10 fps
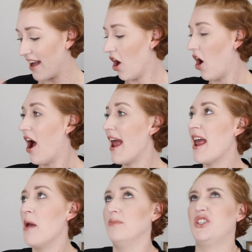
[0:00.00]
and I
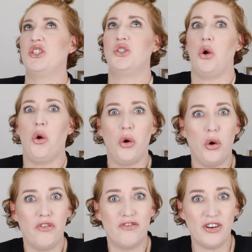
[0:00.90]
am so